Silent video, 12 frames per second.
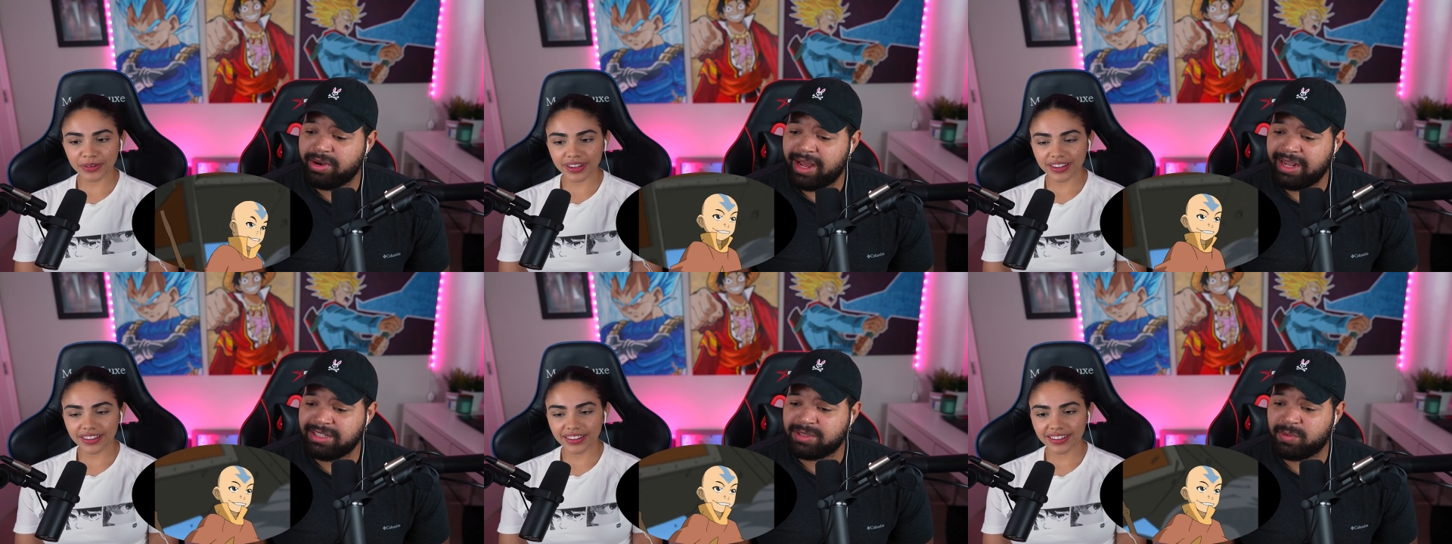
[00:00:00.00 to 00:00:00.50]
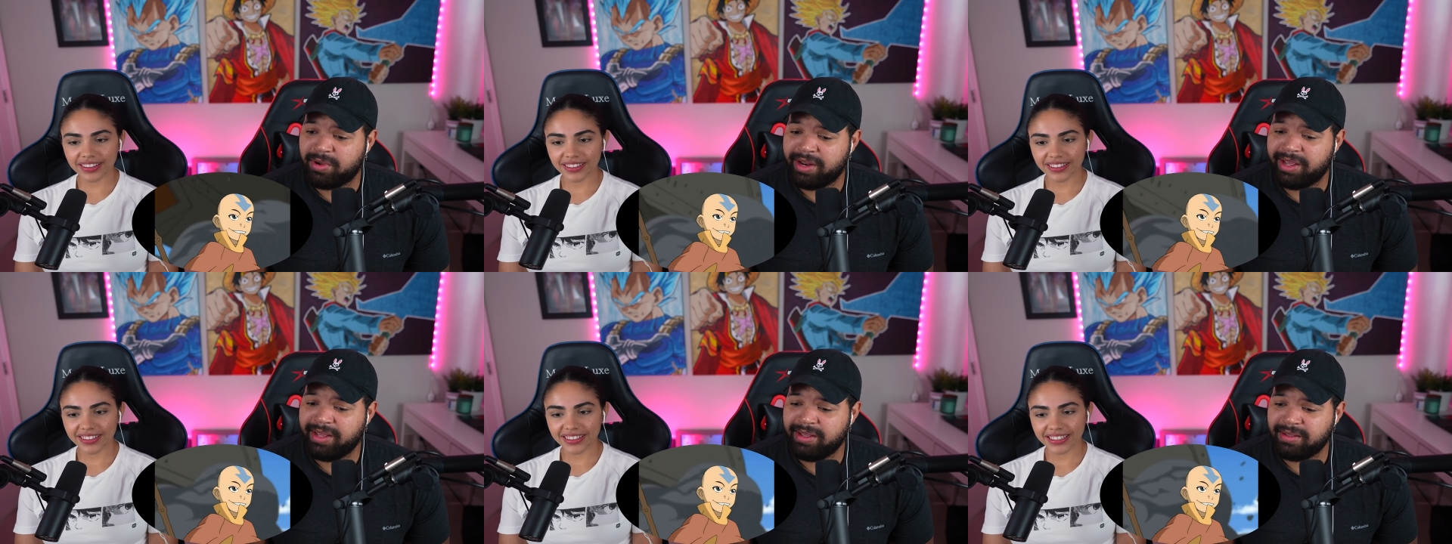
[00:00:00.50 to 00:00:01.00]
Speaker 1: Whoa. nice one,
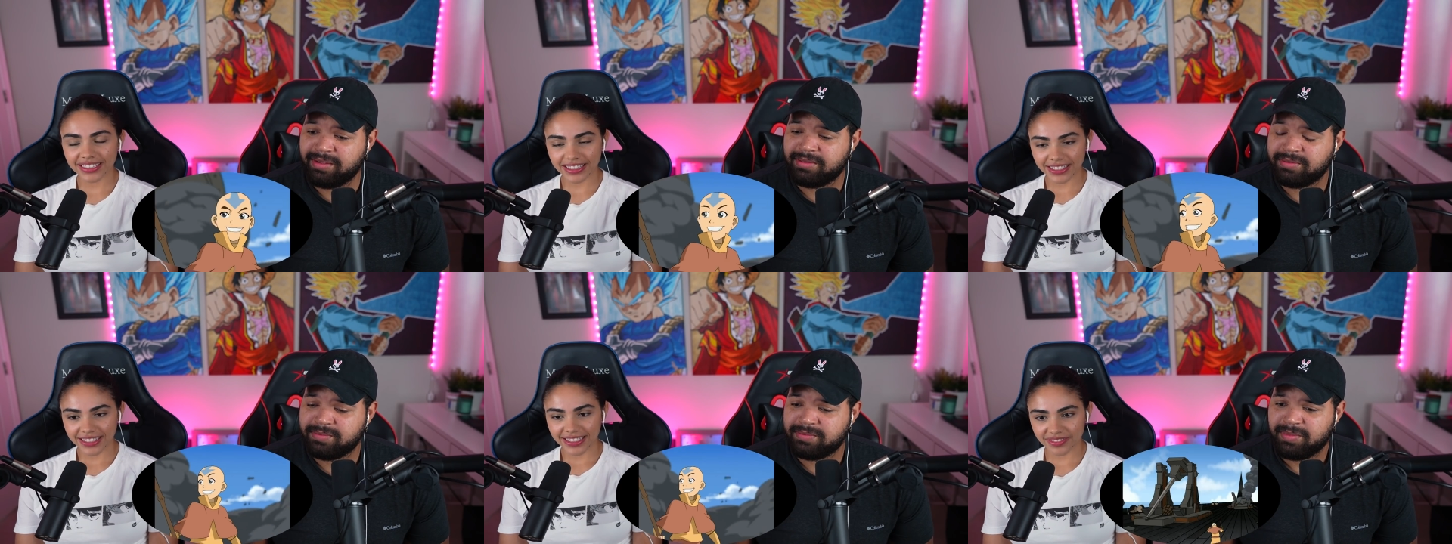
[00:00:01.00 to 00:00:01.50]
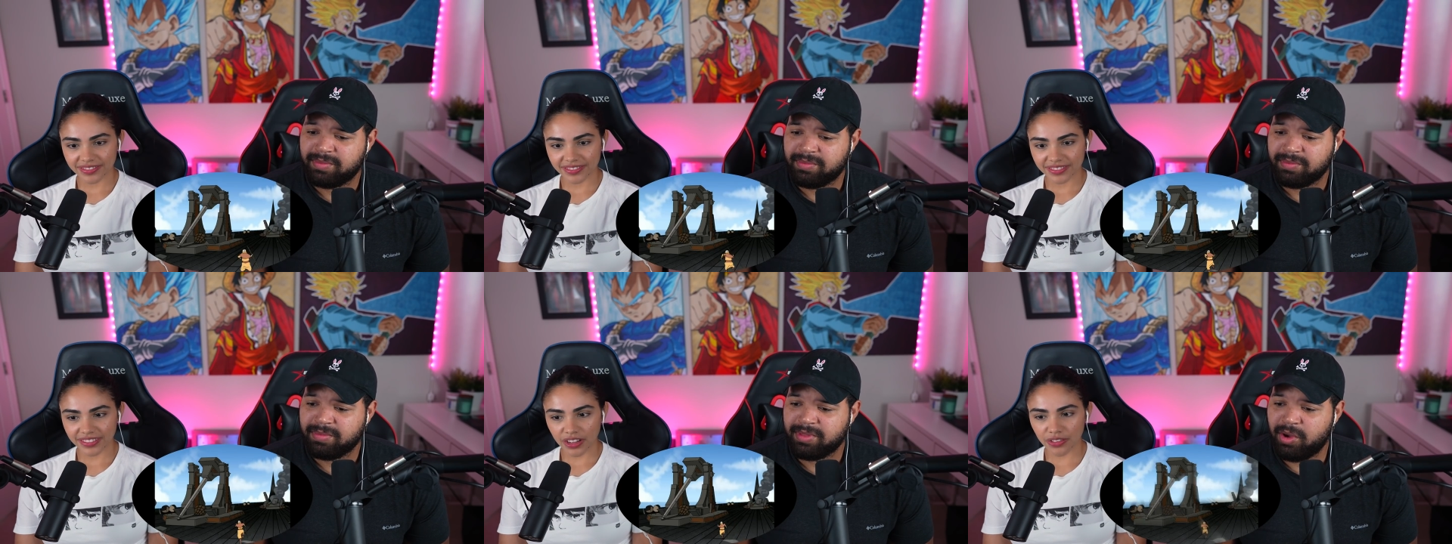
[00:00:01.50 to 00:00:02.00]
eh?
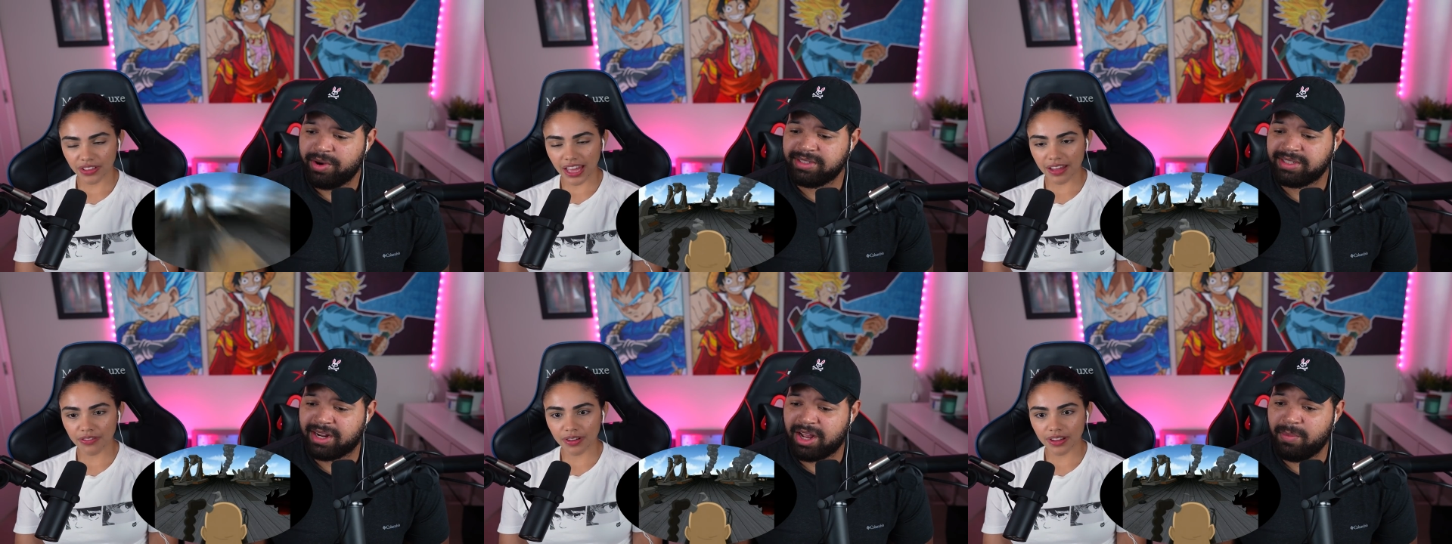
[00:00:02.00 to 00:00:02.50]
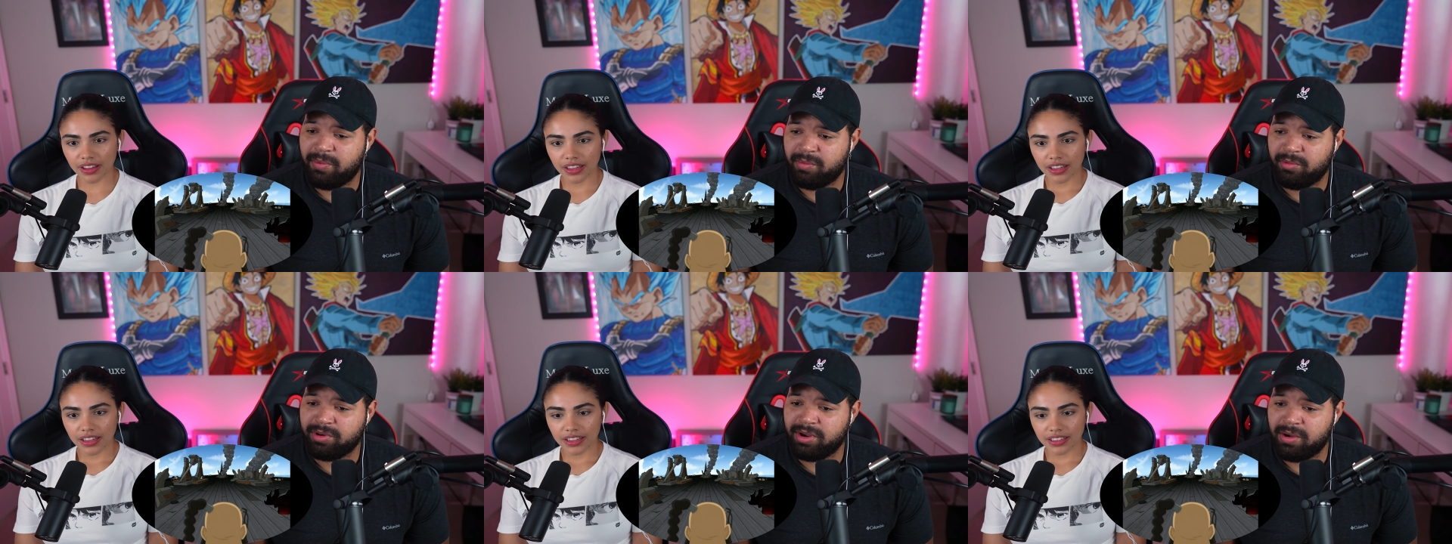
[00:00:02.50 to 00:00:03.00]
Oh, oh there's have... a couple
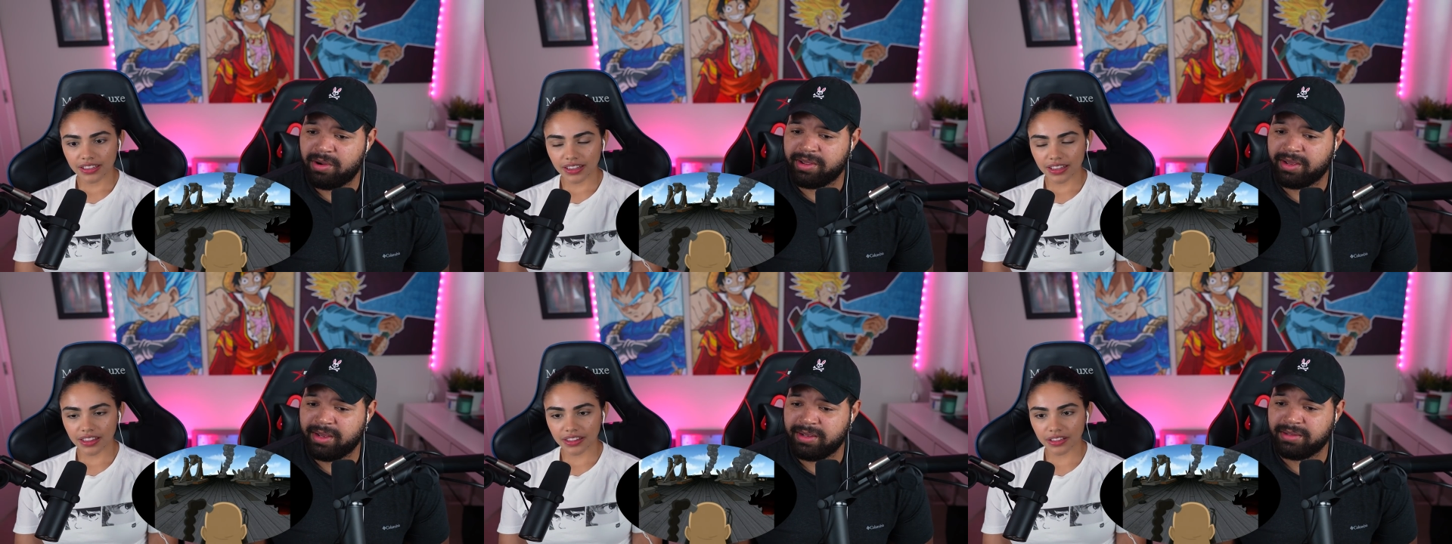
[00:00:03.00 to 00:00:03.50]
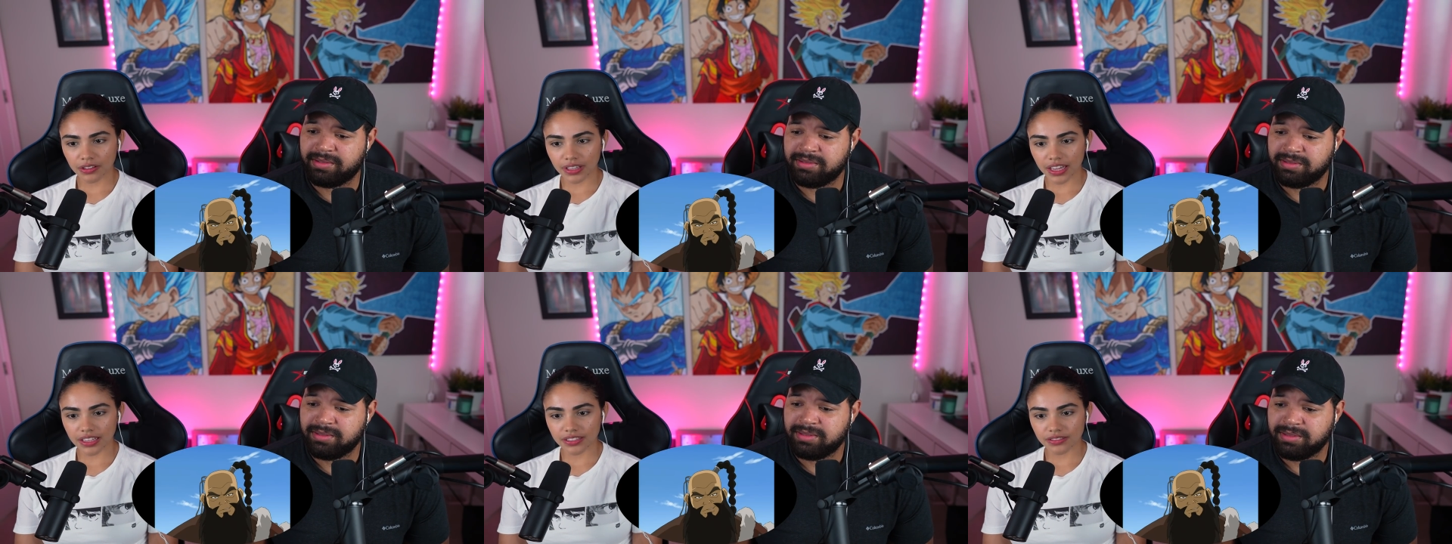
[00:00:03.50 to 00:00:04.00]
more. Oh, yeah, okay. I thought
Speaker 2: they only
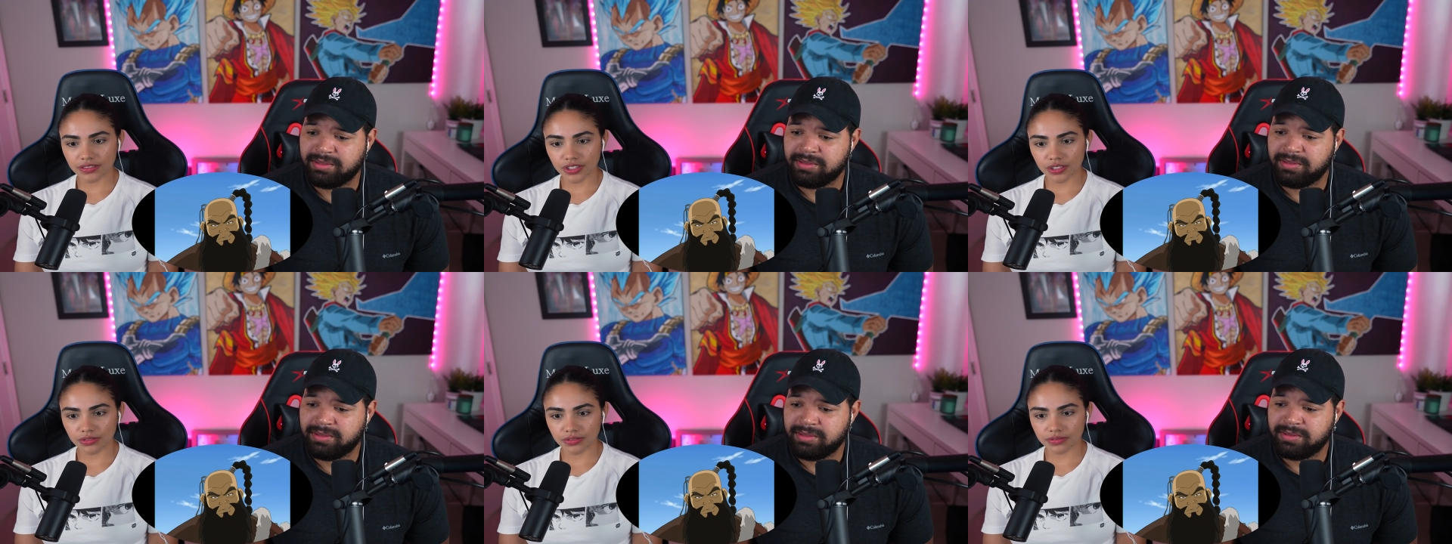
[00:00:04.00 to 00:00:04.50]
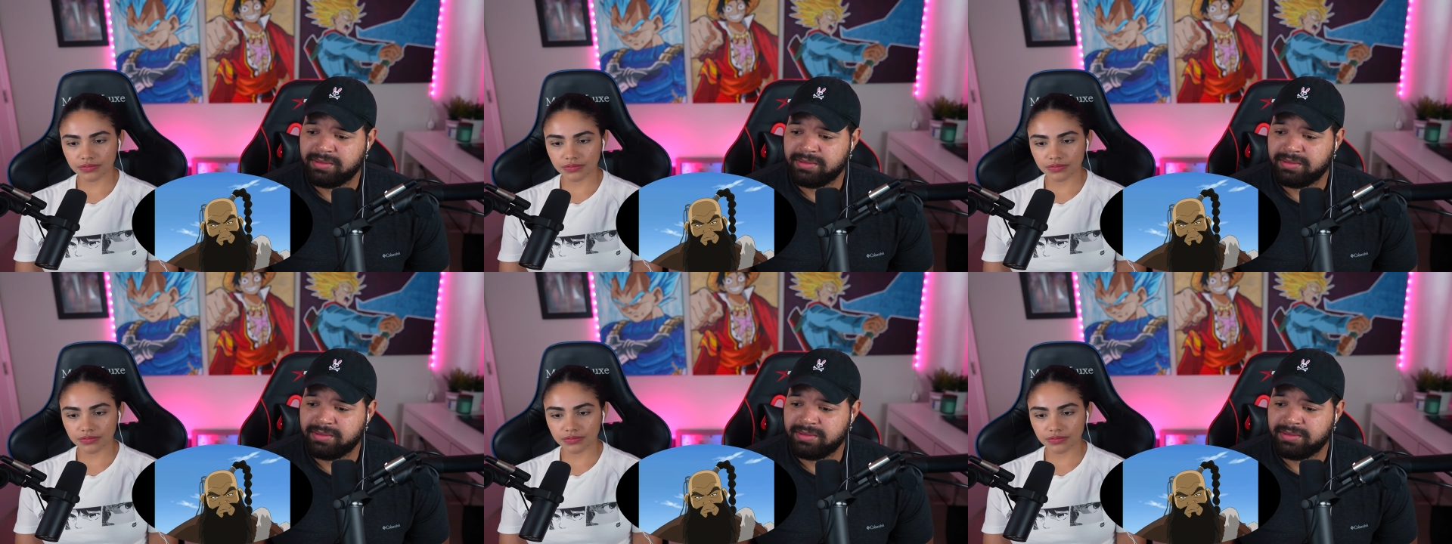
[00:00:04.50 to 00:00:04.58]
had two.